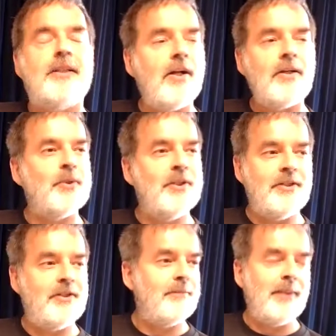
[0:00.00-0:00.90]
God
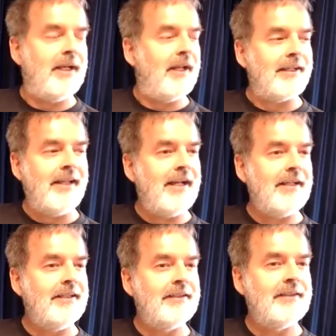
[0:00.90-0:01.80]
wouldn't be like
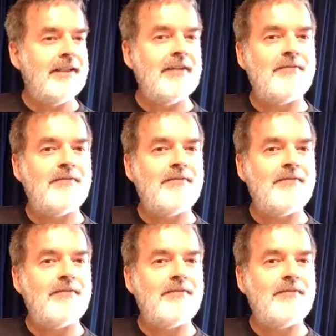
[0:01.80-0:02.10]
that.